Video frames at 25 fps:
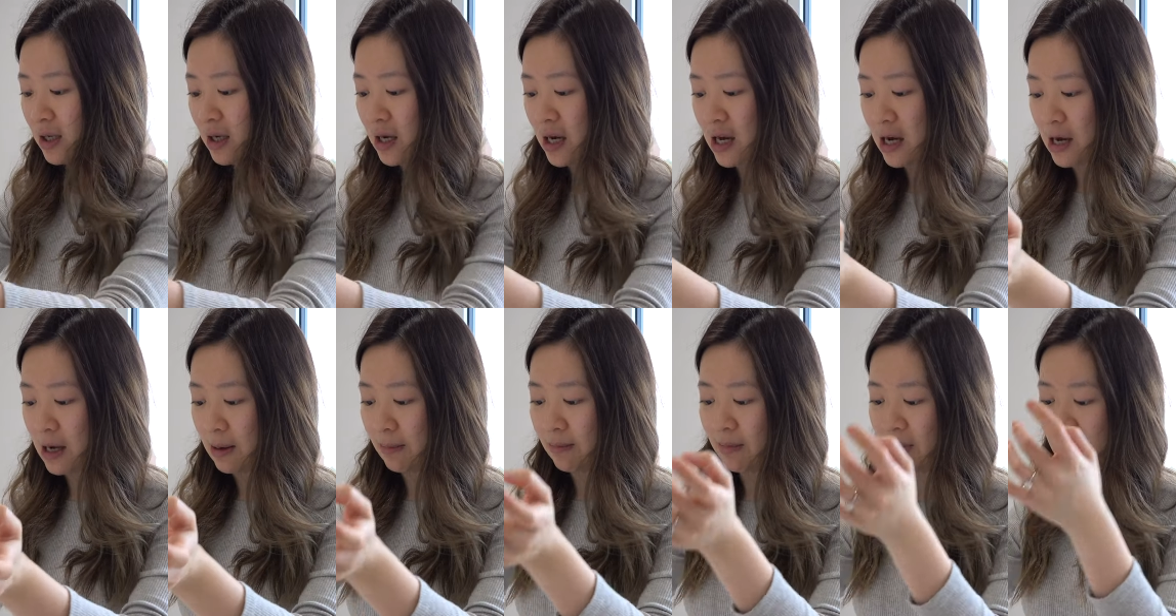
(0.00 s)

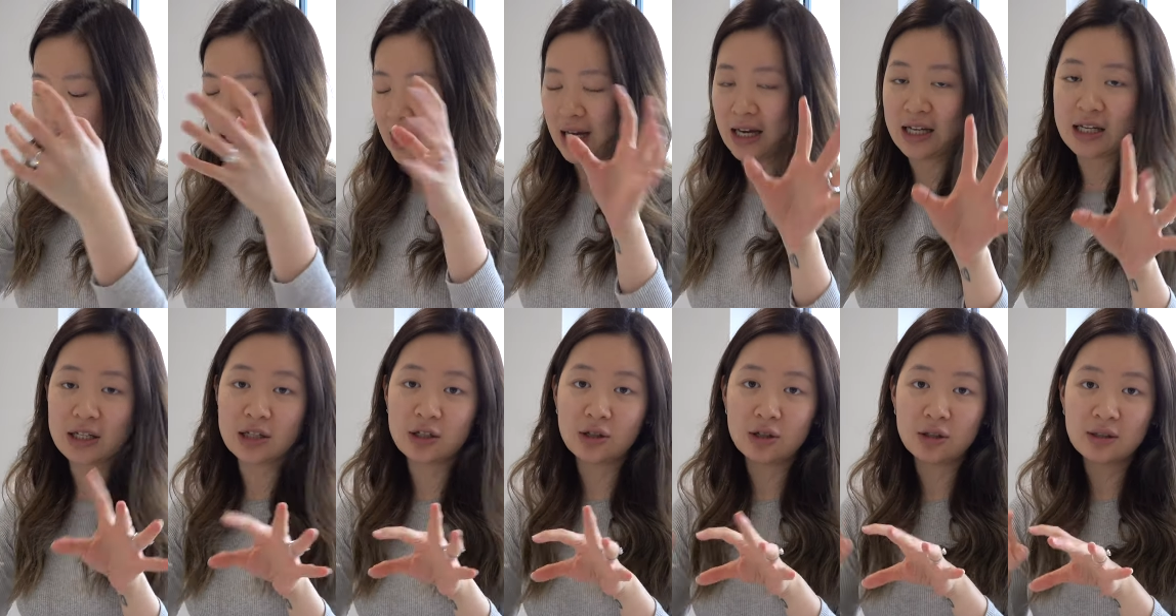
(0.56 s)
Um,
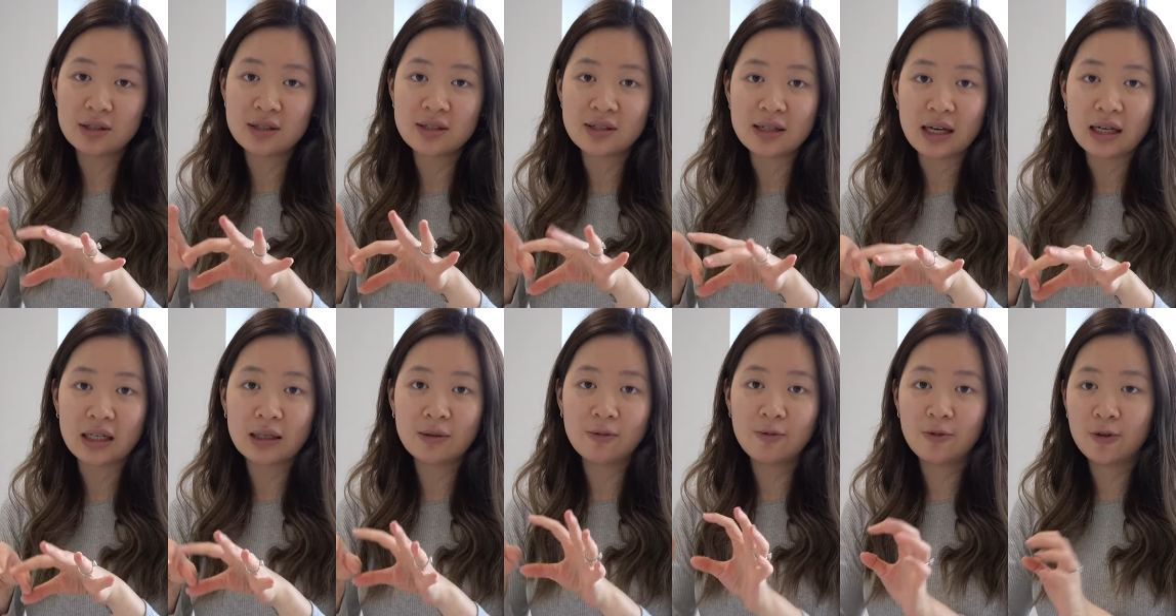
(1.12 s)
I
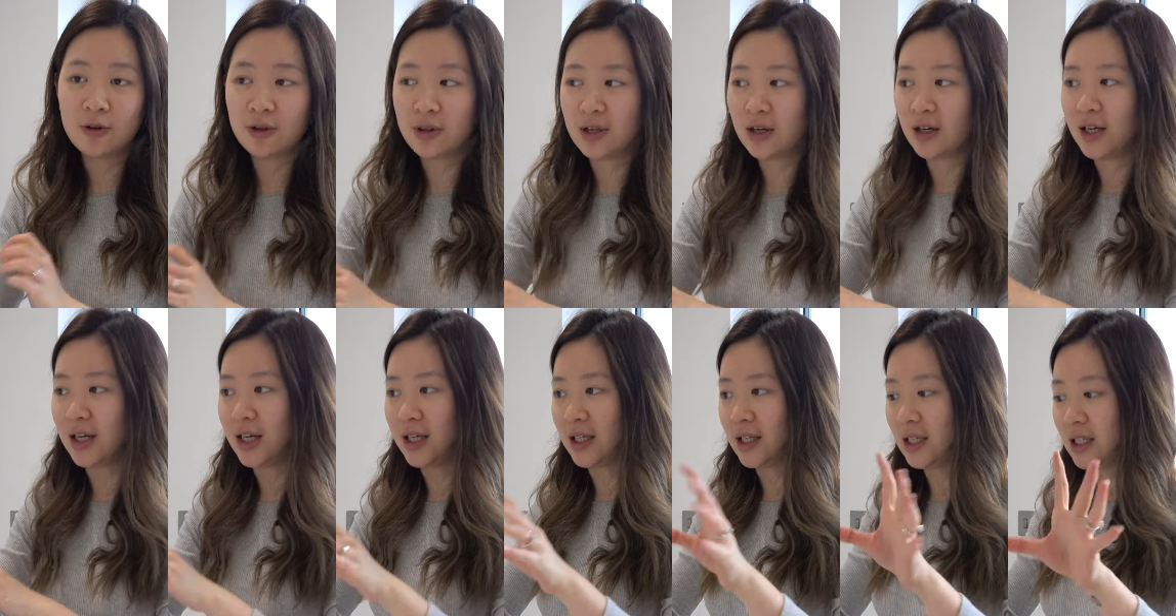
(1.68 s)
signed up for
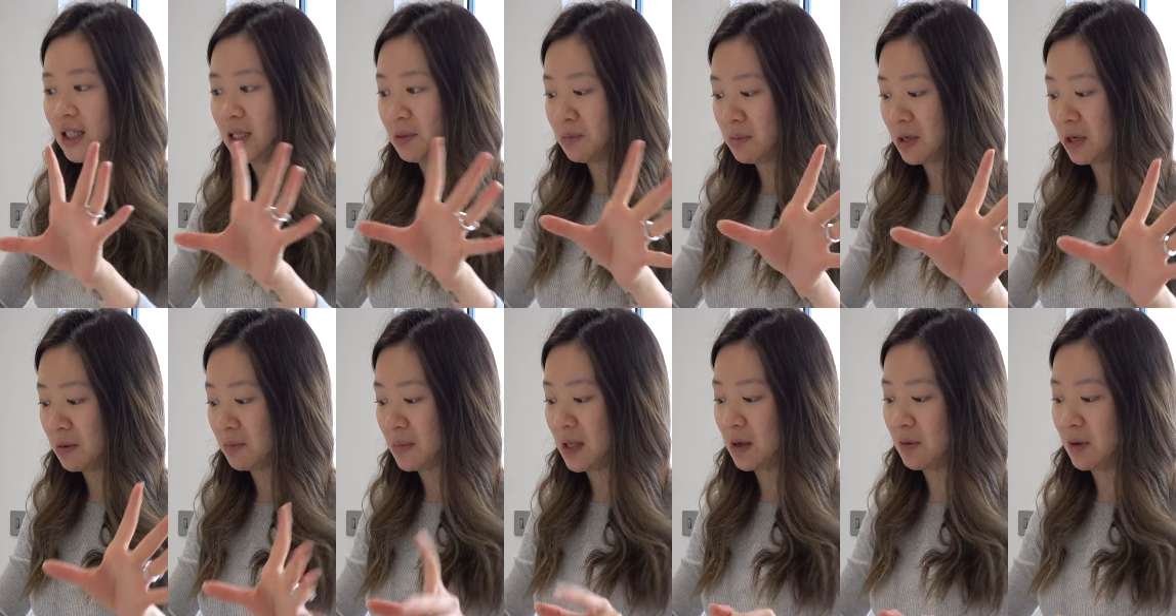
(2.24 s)
their like
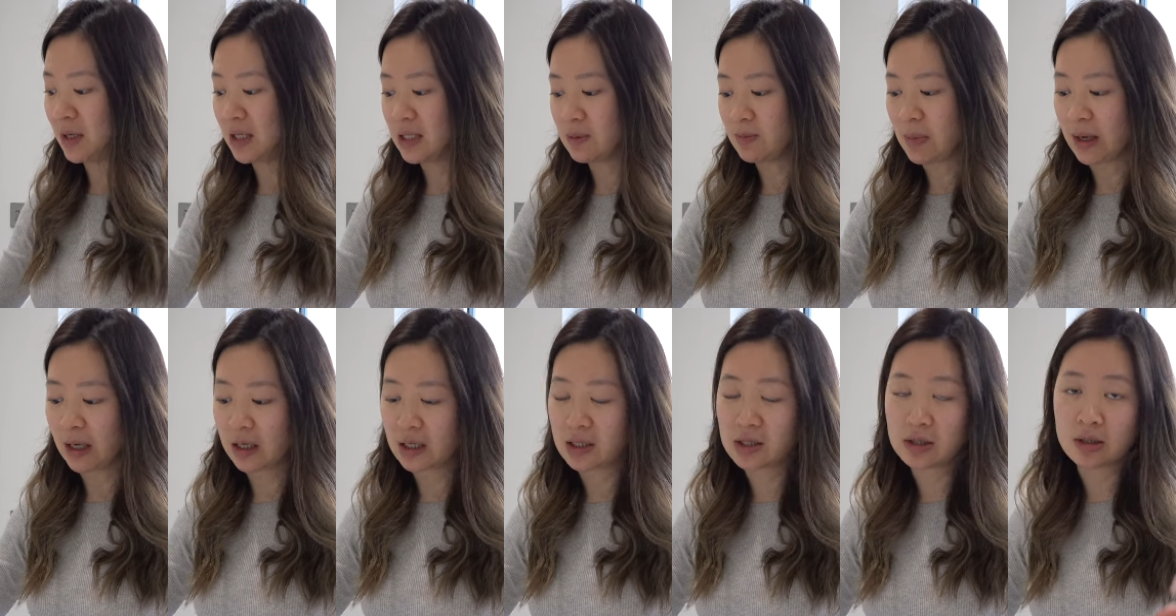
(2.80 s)
email me when it's
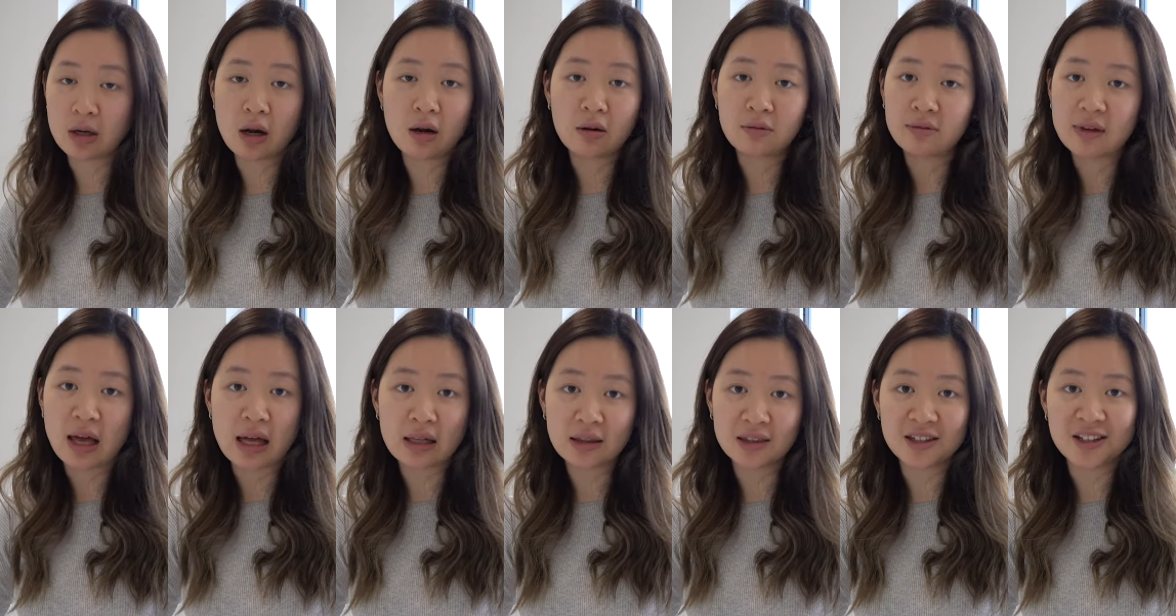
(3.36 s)
back in stock.
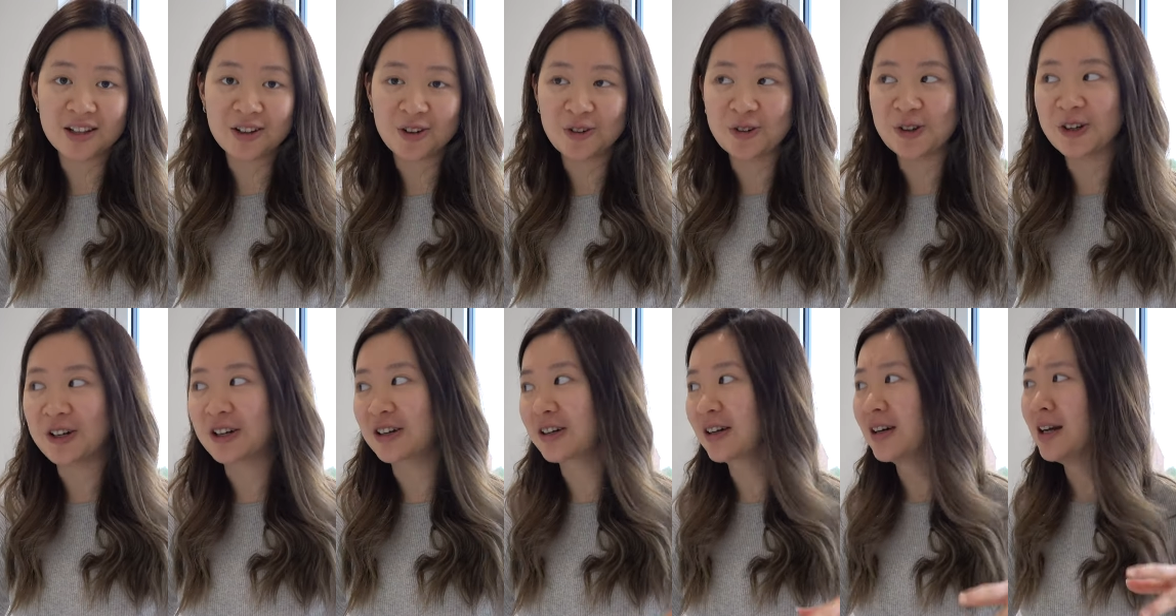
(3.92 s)
That didn't
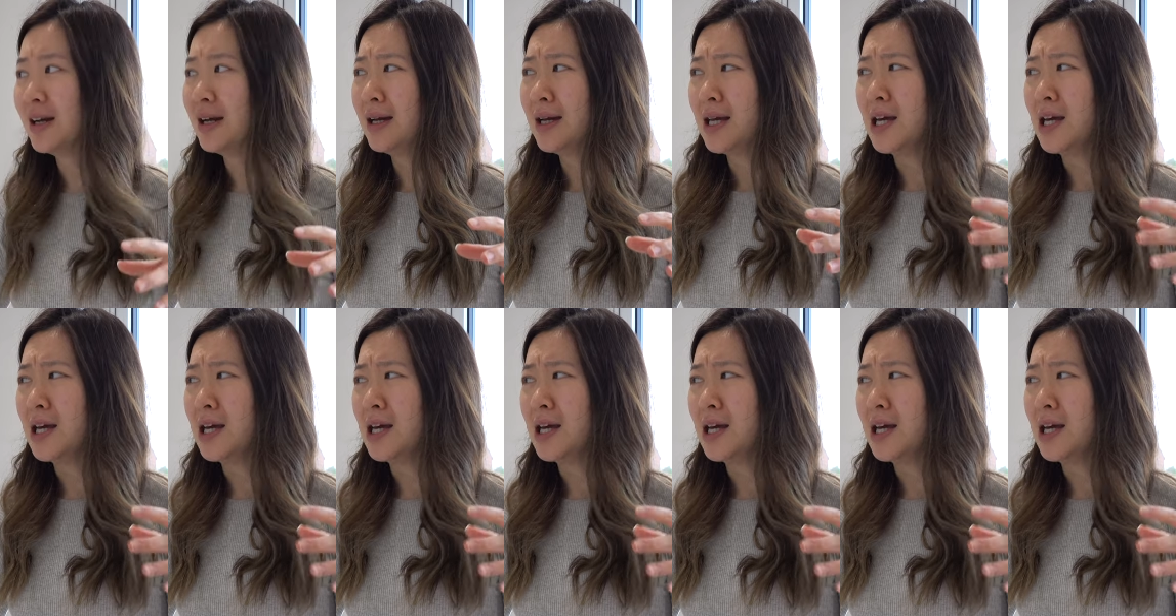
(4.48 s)
work.